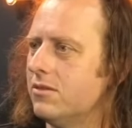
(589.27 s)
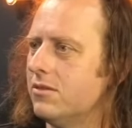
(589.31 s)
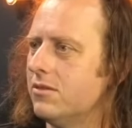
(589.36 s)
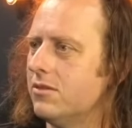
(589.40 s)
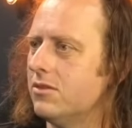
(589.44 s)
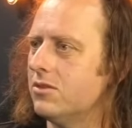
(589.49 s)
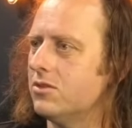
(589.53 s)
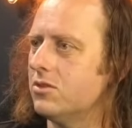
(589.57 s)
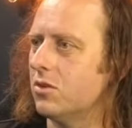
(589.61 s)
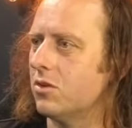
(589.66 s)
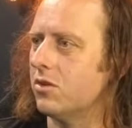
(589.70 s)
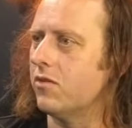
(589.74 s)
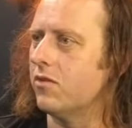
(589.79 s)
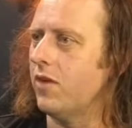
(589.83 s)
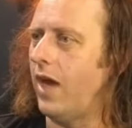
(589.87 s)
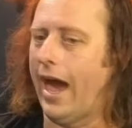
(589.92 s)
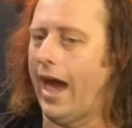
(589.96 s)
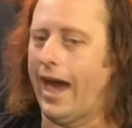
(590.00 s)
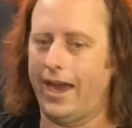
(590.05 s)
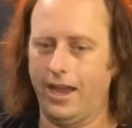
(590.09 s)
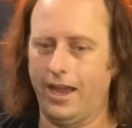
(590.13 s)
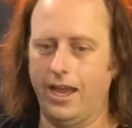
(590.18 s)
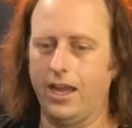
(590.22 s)
sort of
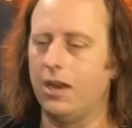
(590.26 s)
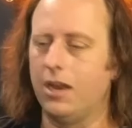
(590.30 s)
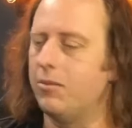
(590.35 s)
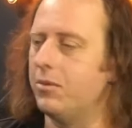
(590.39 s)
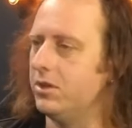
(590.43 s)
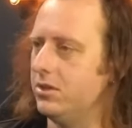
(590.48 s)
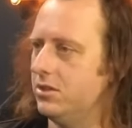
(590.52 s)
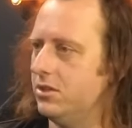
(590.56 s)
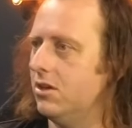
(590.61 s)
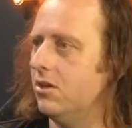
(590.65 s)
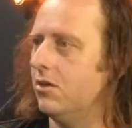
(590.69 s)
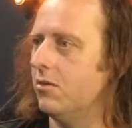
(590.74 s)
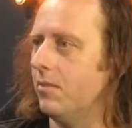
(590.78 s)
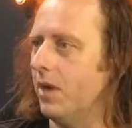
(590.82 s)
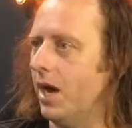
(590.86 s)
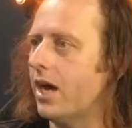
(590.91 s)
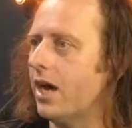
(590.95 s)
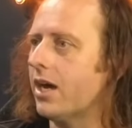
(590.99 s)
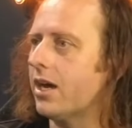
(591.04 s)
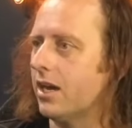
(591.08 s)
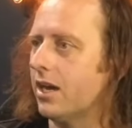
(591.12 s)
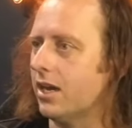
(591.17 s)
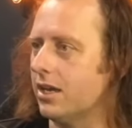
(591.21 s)
element to your
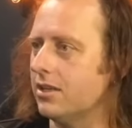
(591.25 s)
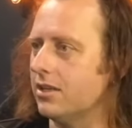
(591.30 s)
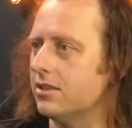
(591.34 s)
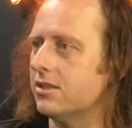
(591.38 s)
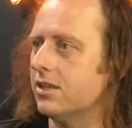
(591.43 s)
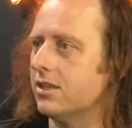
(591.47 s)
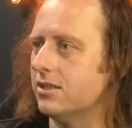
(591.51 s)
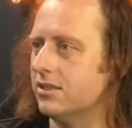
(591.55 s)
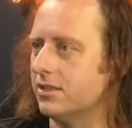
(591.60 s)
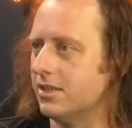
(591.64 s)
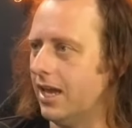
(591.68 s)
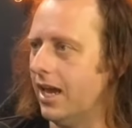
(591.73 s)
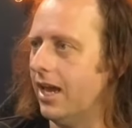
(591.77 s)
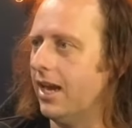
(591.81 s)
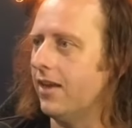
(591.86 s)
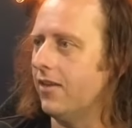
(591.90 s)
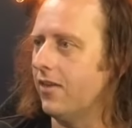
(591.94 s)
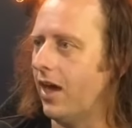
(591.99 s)
marketing is is getting